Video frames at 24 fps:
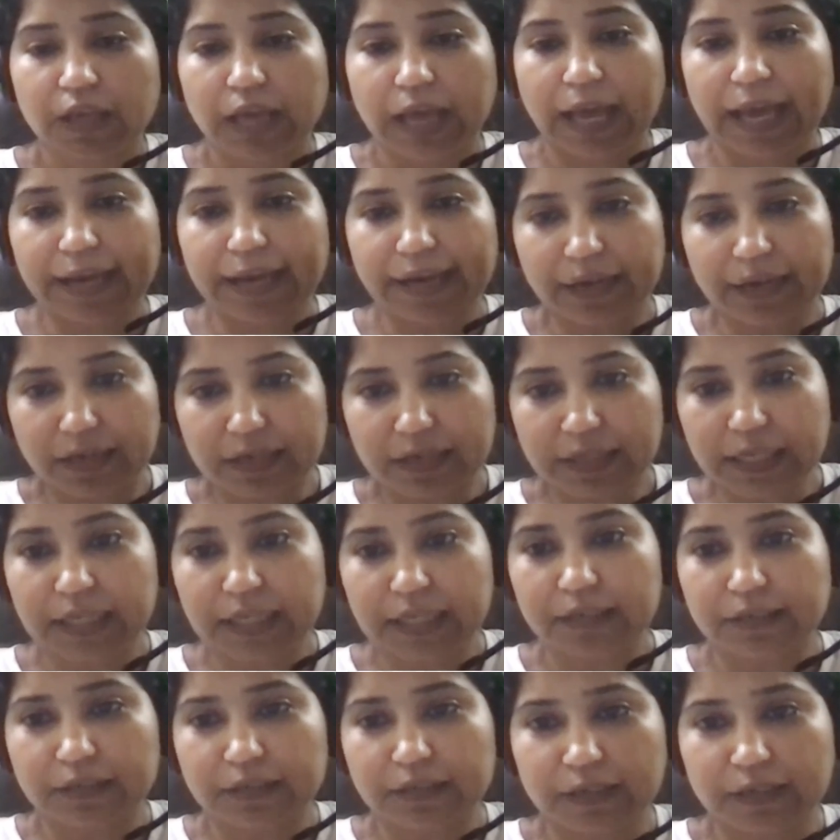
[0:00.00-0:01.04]
And
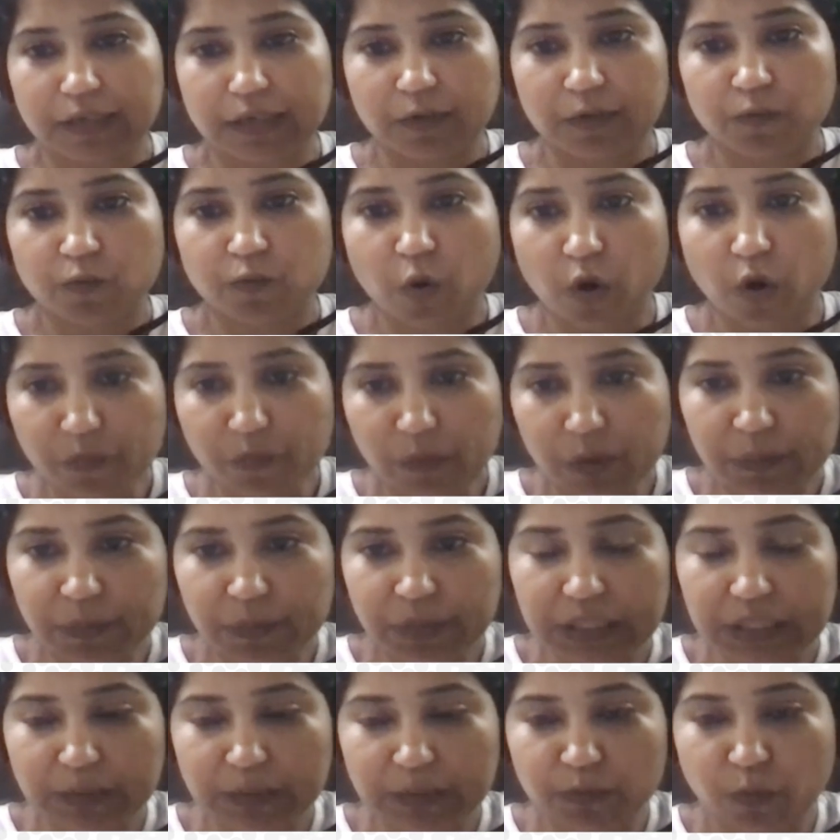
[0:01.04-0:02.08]
again, what will
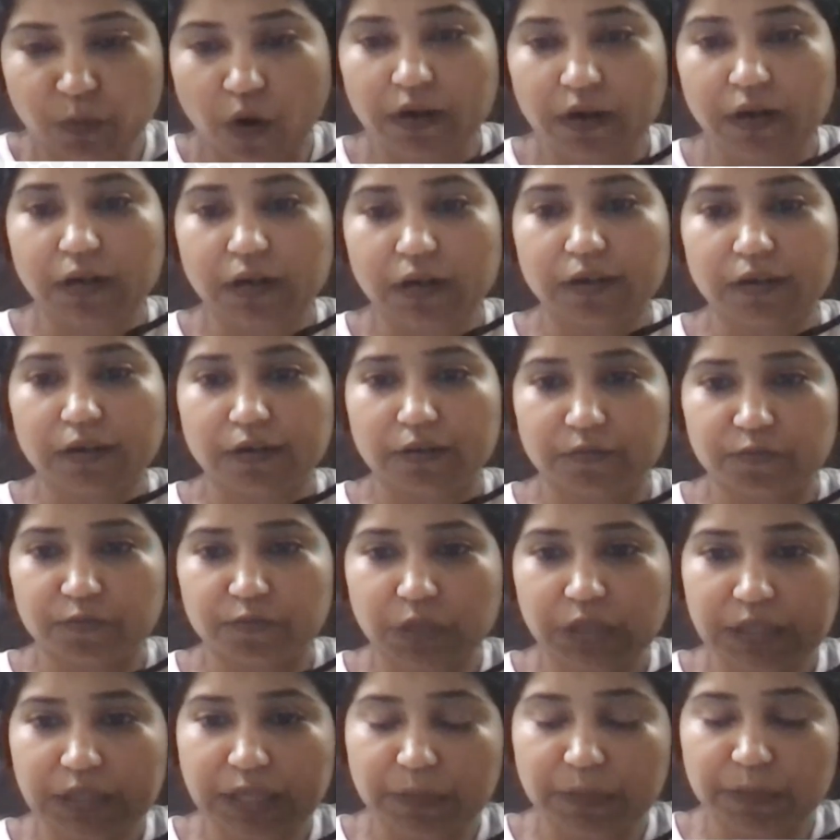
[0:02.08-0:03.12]
be the model?
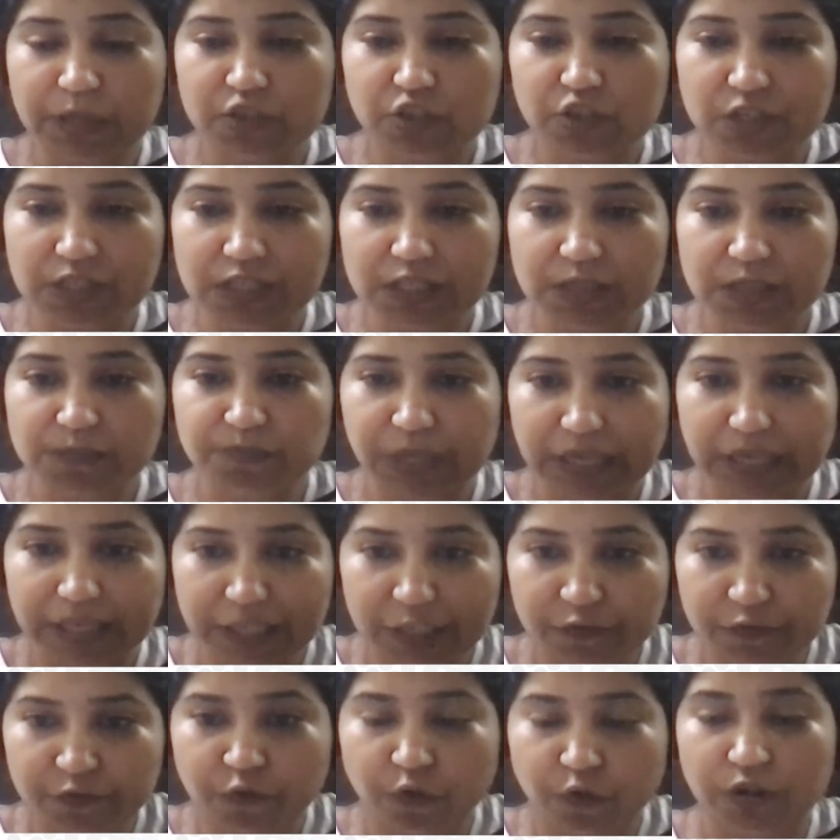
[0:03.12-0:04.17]
Will they be just
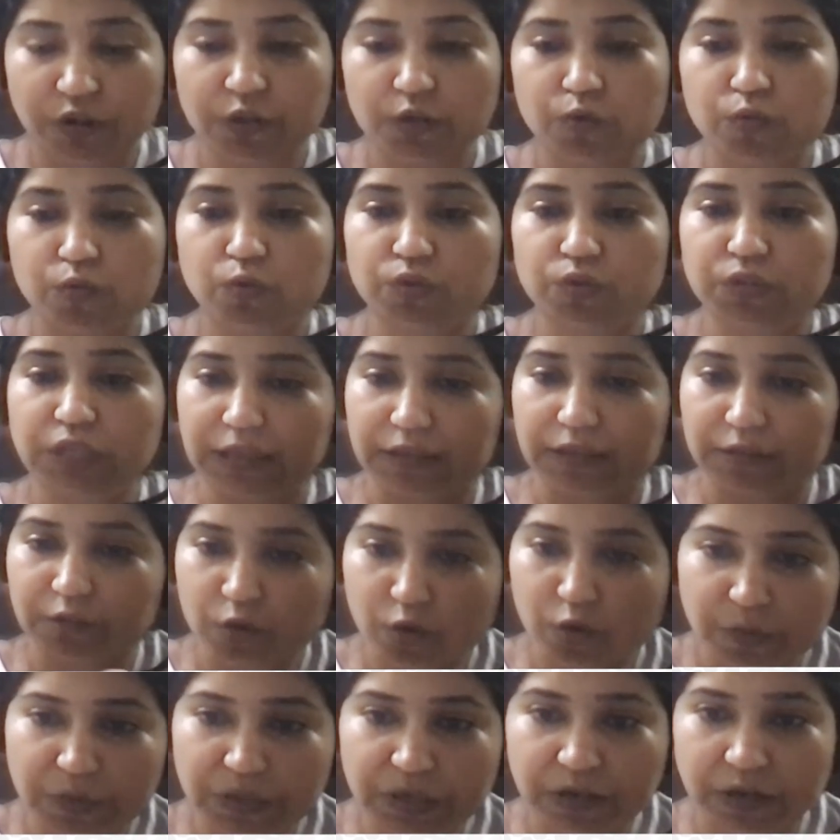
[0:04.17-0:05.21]
building it for you, then
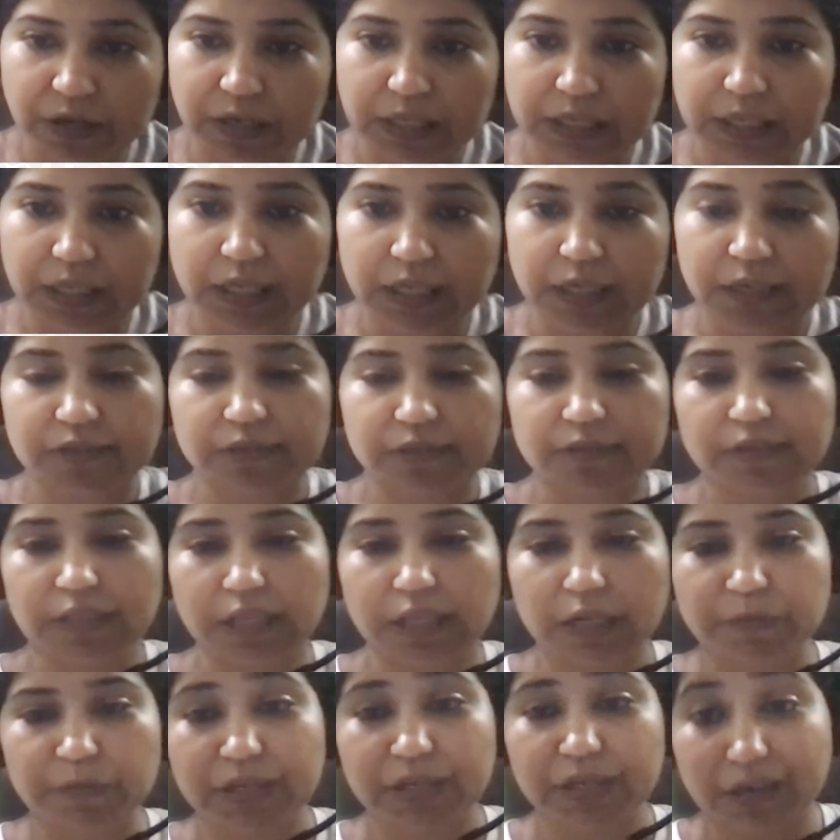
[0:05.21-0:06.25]
you'll be running it,
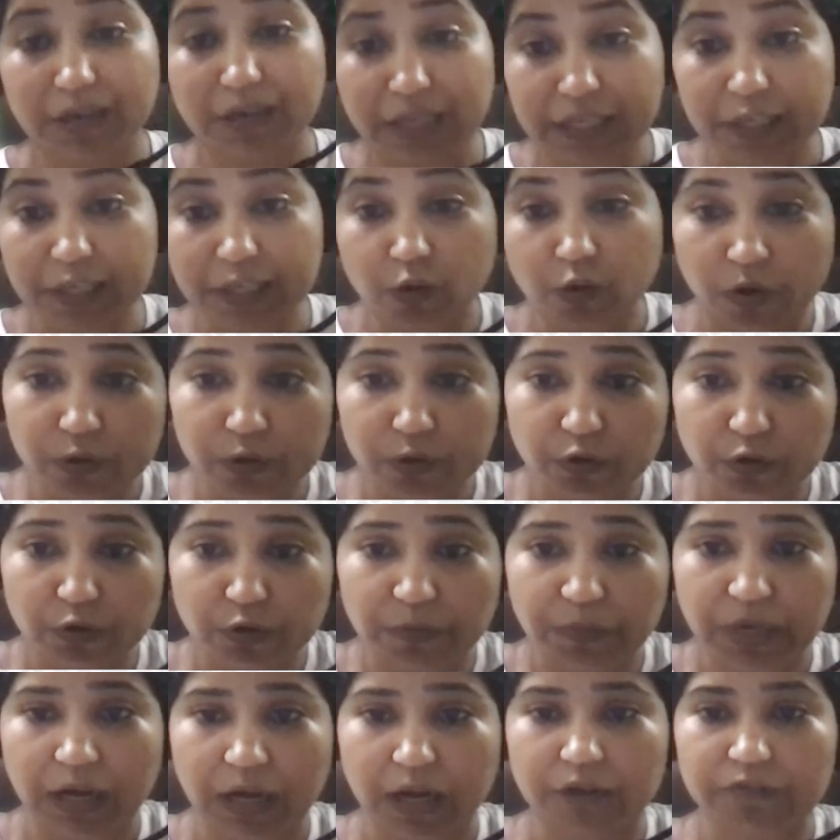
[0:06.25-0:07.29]
they'll be running it on your
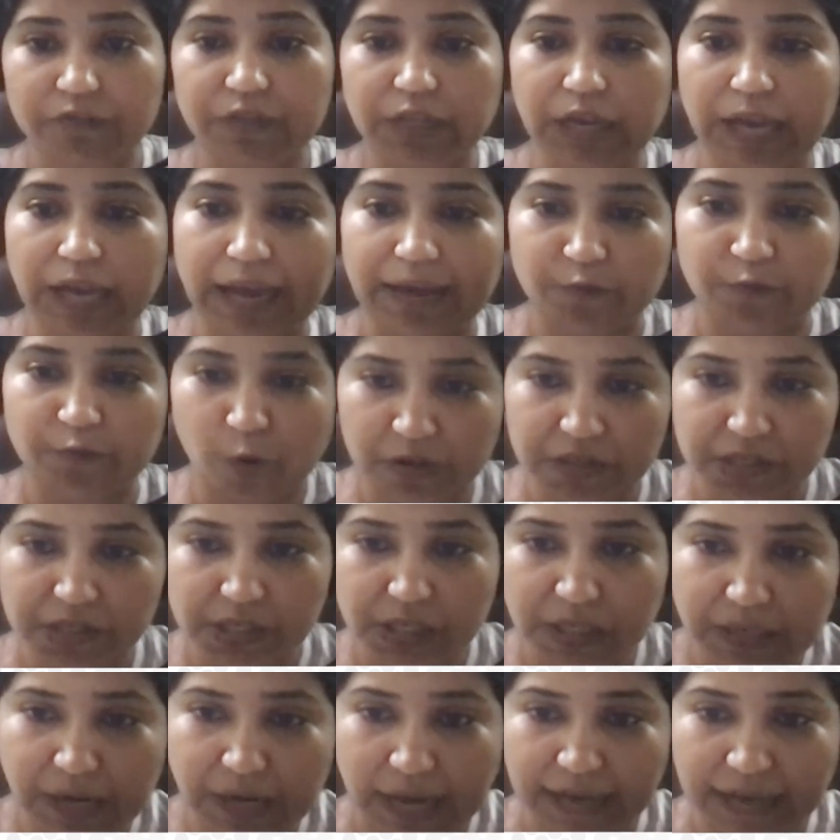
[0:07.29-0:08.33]
behalf, they'll have
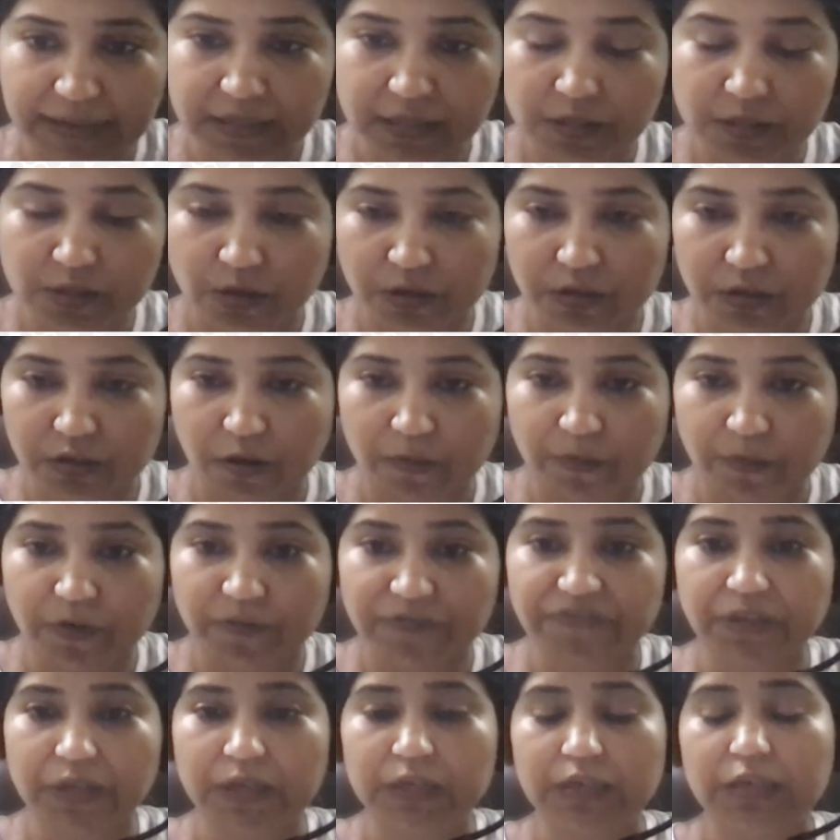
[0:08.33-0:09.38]
constant access on top
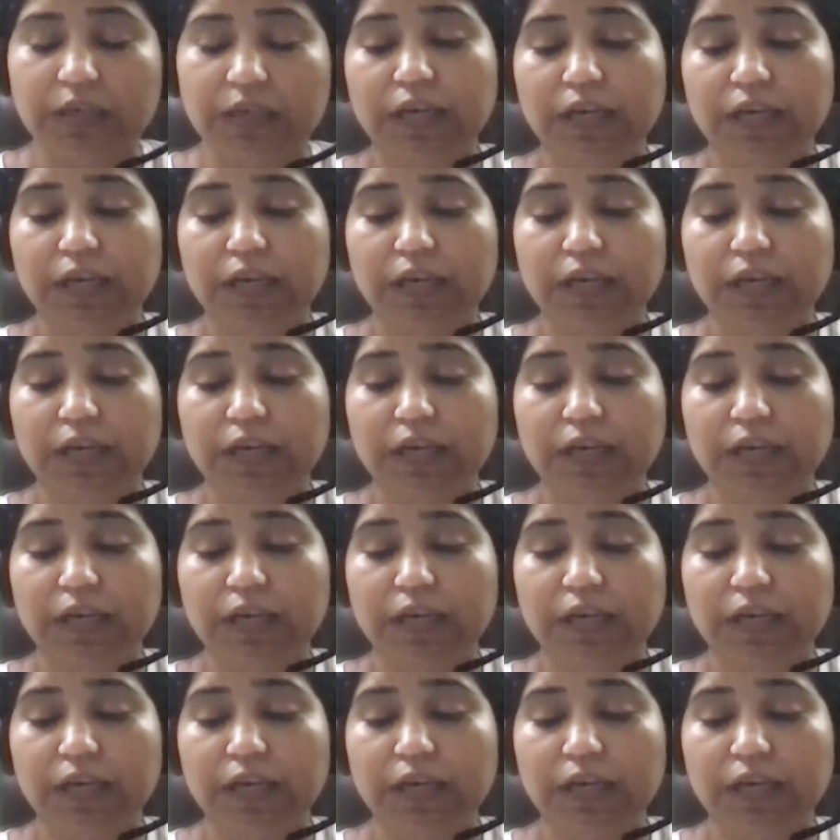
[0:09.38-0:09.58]
of it?